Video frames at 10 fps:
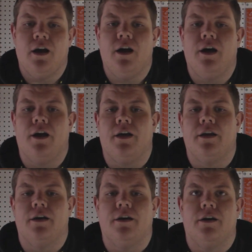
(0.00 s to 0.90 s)

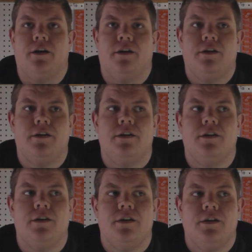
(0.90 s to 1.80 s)
I
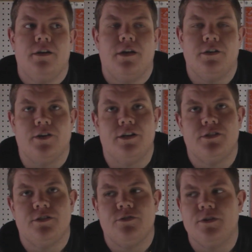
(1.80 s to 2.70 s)
try to
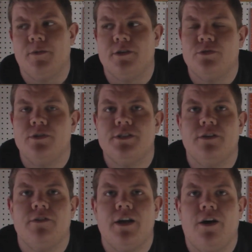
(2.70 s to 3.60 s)
stream on Twitch
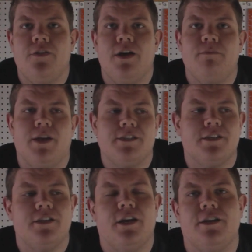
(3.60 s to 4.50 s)
every now and then.
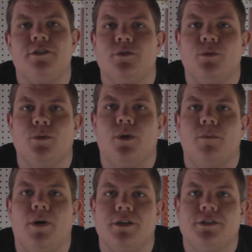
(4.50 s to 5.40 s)
Basically, I do a
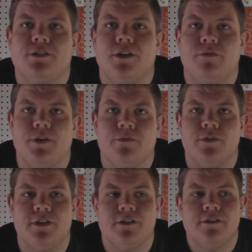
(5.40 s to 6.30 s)
bunch of
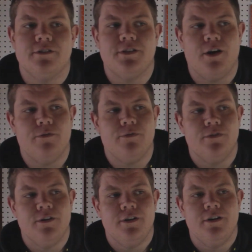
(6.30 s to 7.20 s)
different stuff.
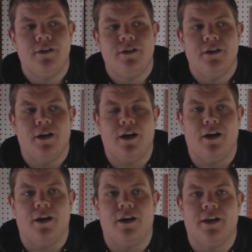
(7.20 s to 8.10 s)

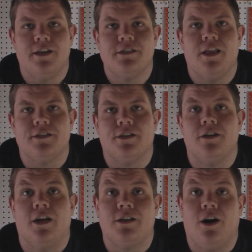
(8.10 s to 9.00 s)
I guess I like to
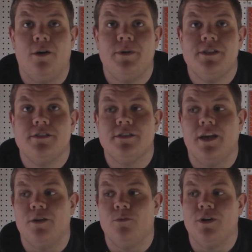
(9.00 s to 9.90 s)
collect hobbies,
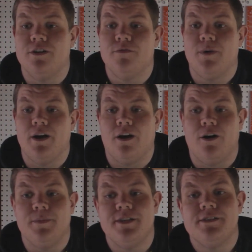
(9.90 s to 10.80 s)
and one of my
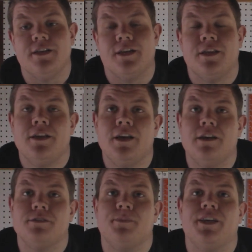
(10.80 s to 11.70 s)
hobbies lately
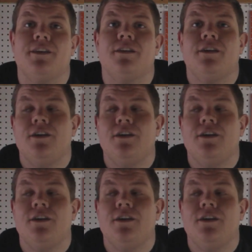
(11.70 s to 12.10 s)
has been